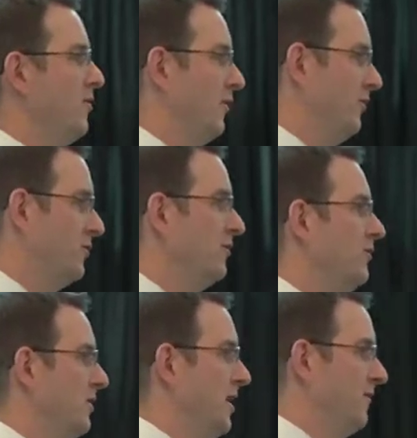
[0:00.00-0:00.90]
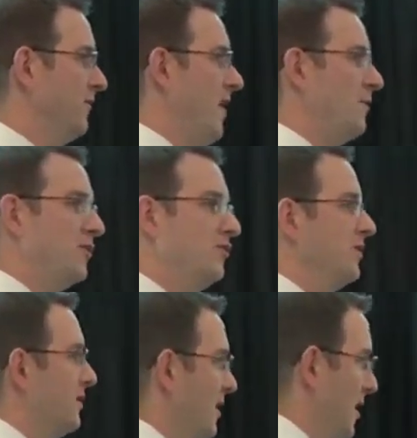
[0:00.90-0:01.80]
and those students who came from families who
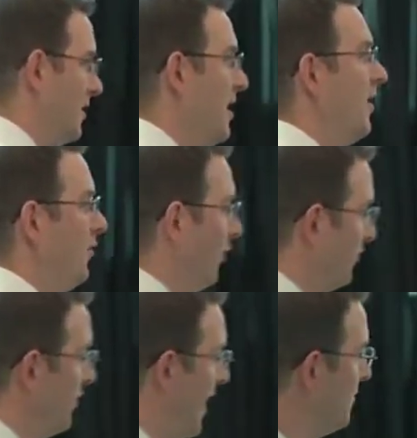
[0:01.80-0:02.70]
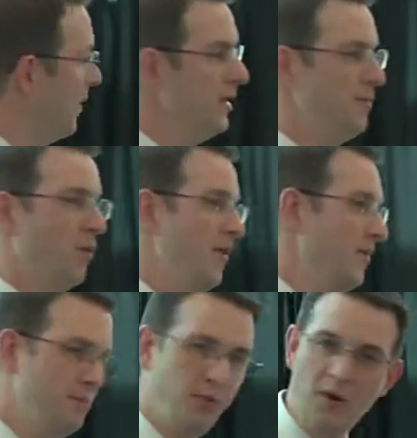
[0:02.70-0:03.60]
did not. Those who had money brought
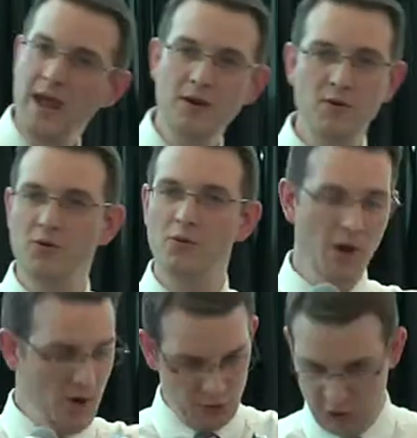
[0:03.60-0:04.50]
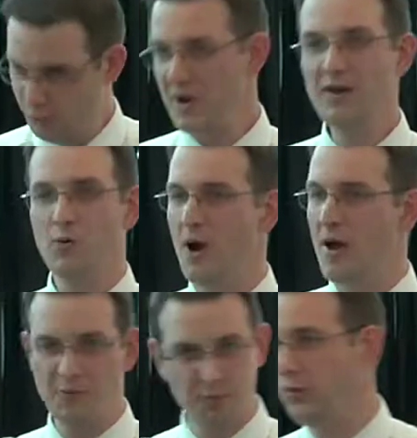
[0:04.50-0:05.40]
the brand new, shrink wrapped,